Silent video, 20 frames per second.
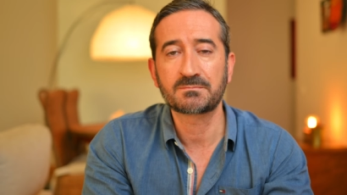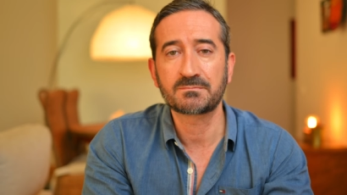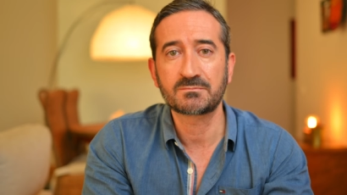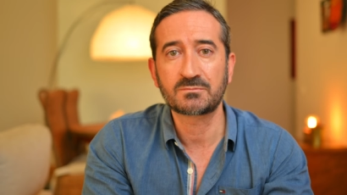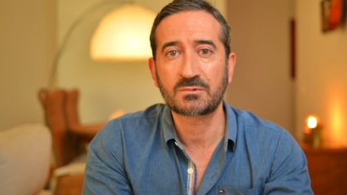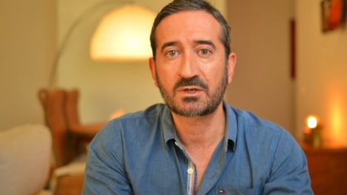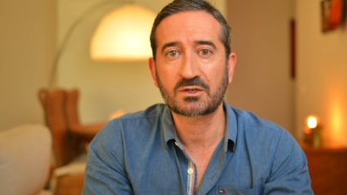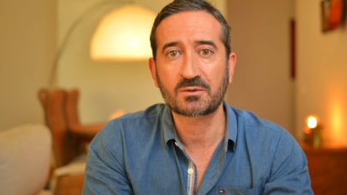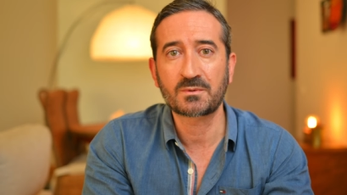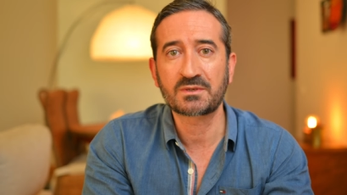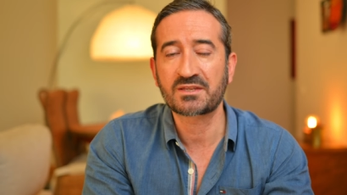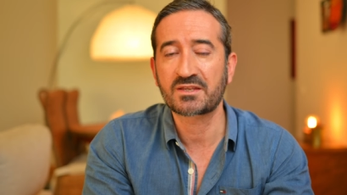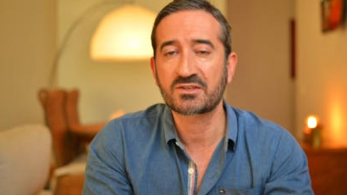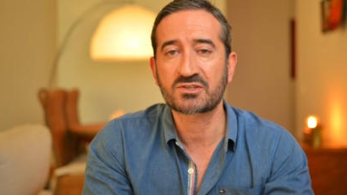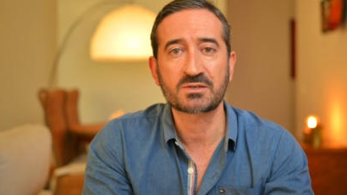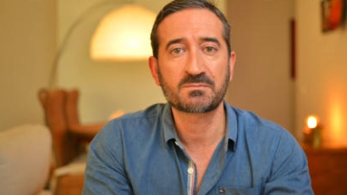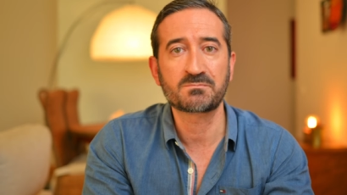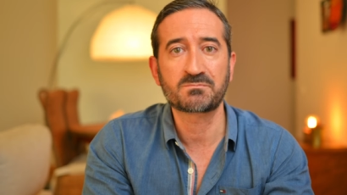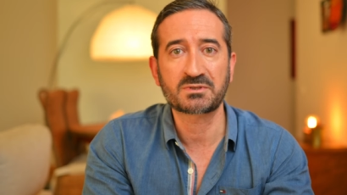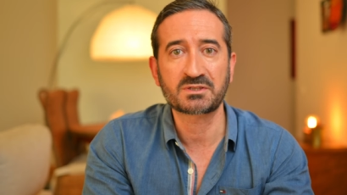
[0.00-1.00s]

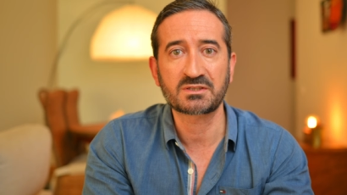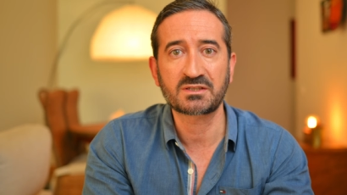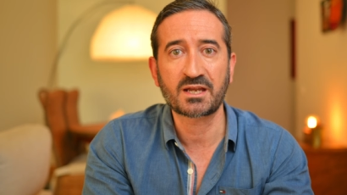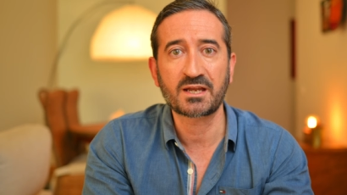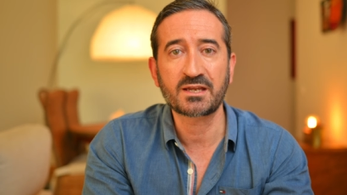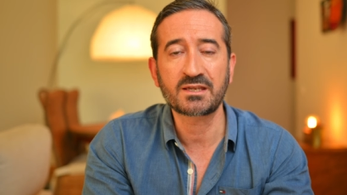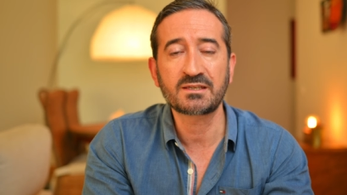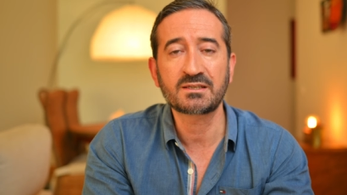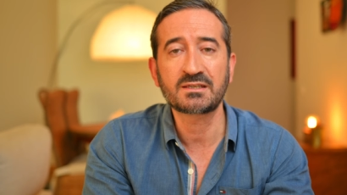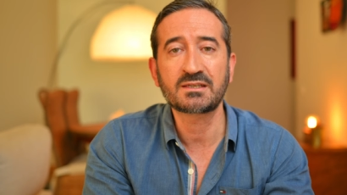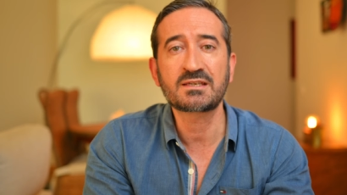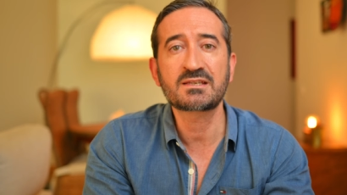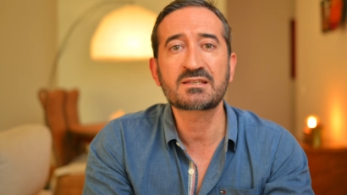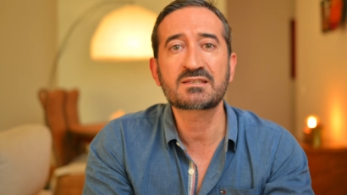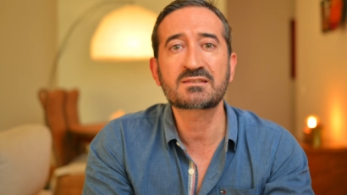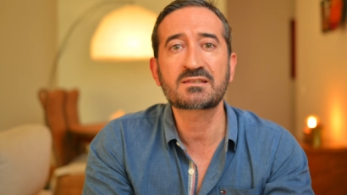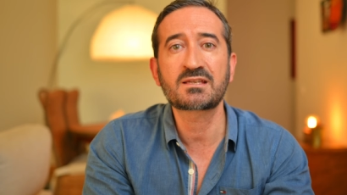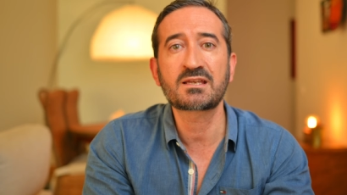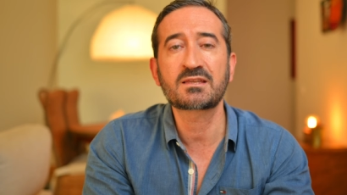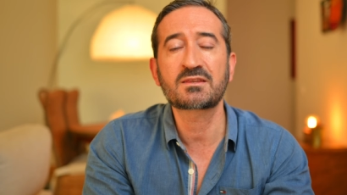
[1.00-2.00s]
recommendation per day
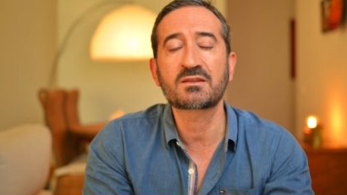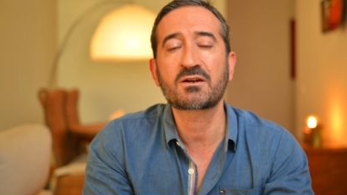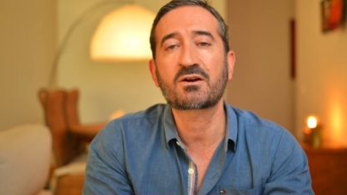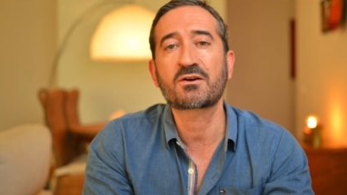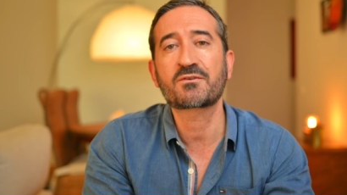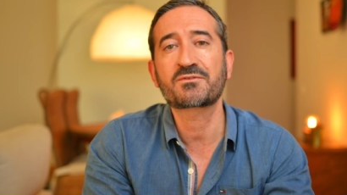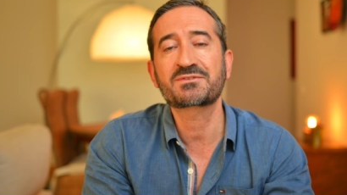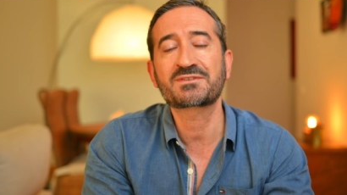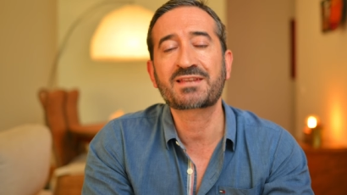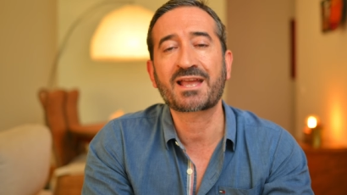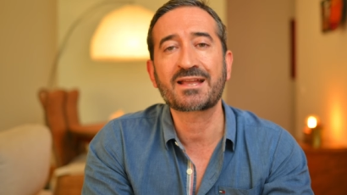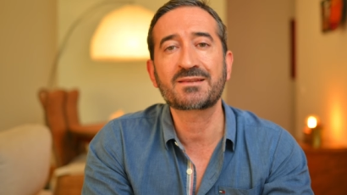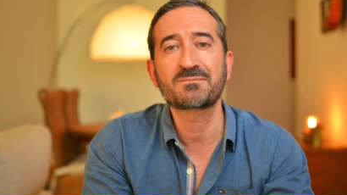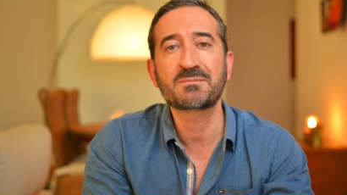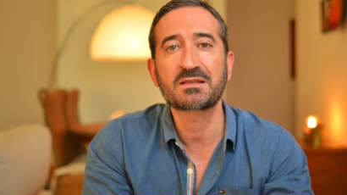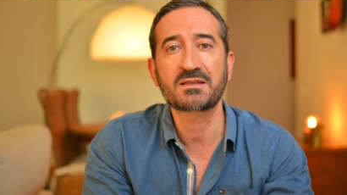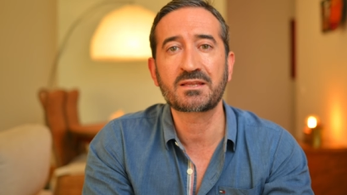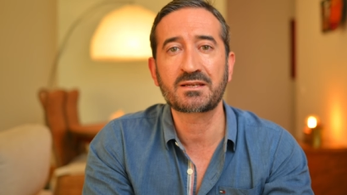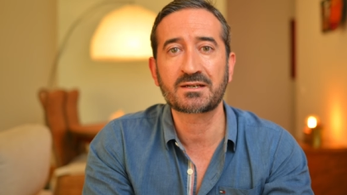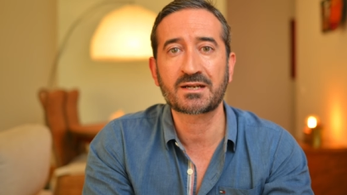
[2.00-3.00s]
instead of 10
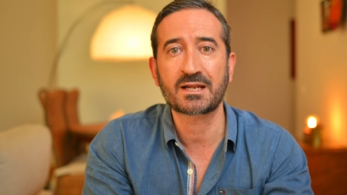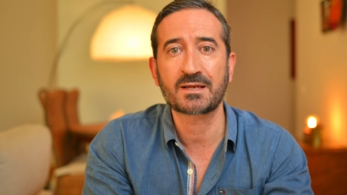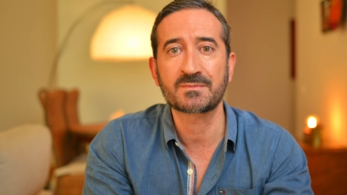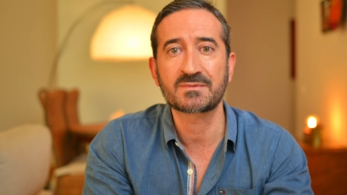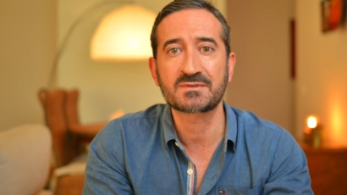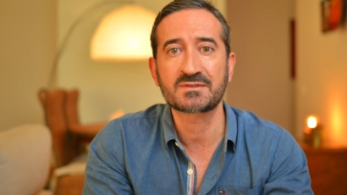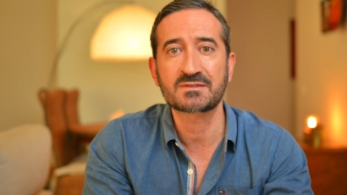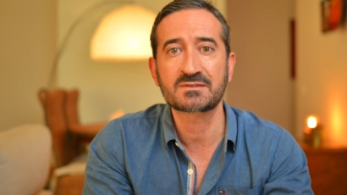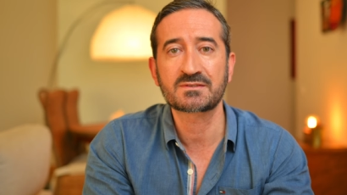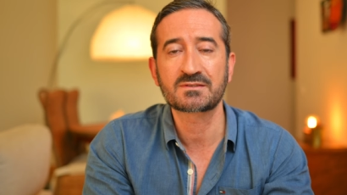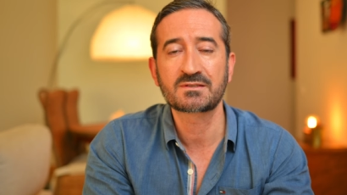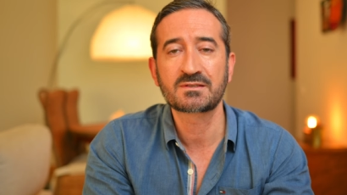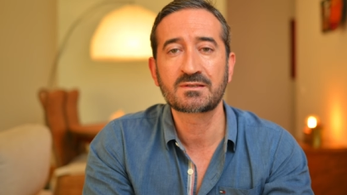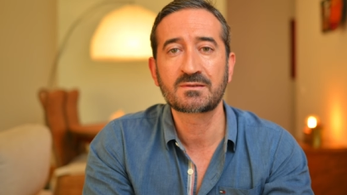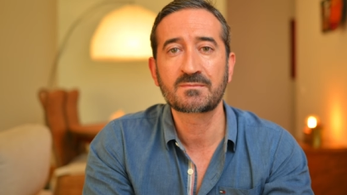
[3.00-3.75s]
milligrams.